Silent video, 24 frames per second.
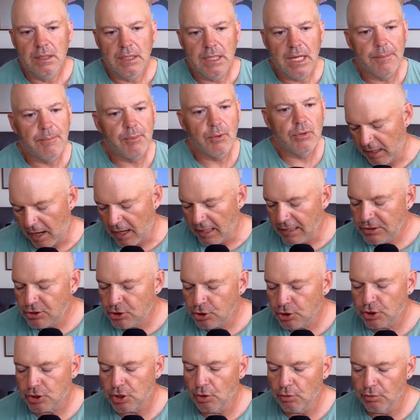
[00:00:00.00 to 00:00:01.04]
but I
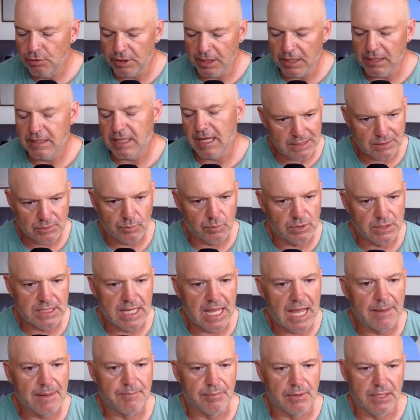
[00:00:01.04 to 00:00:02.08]
just don't think that's what's
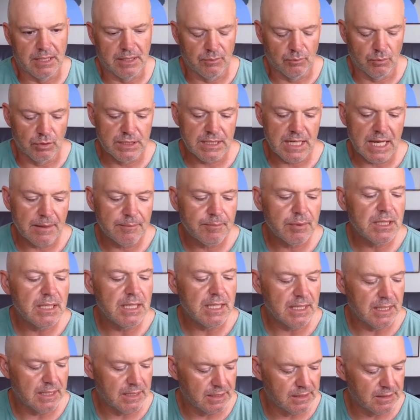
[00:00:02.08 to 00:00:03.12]
happening. What's
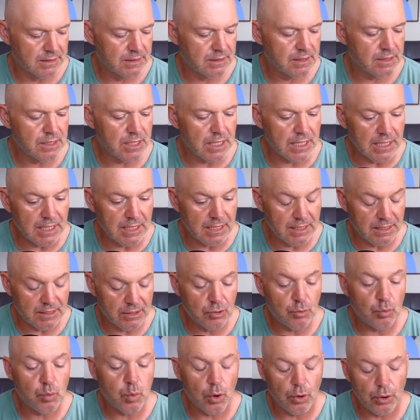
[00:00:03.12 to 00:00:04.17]
happening is the
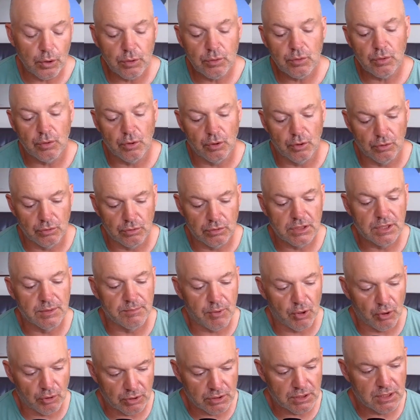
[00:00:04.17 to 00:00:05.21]
quote unquote
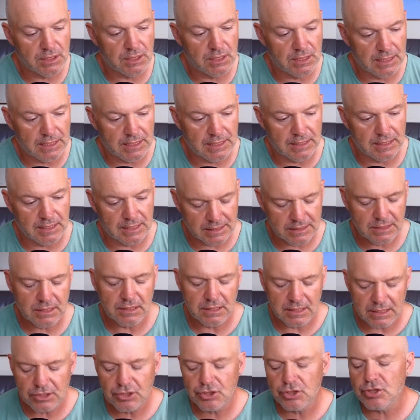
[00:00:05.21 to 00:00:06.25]
supposedly, let's
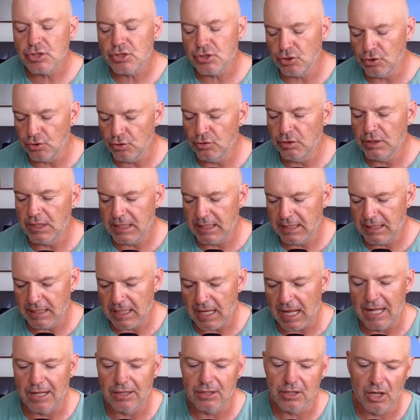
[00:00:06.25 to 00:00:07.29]
just do the
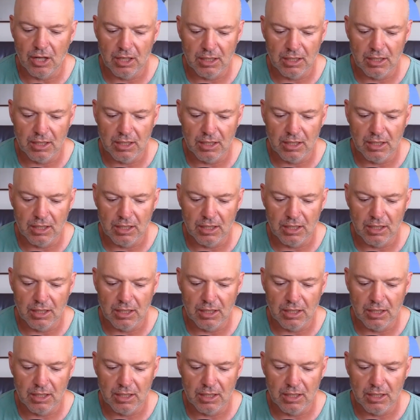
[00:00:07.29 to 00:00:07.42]
alcoholic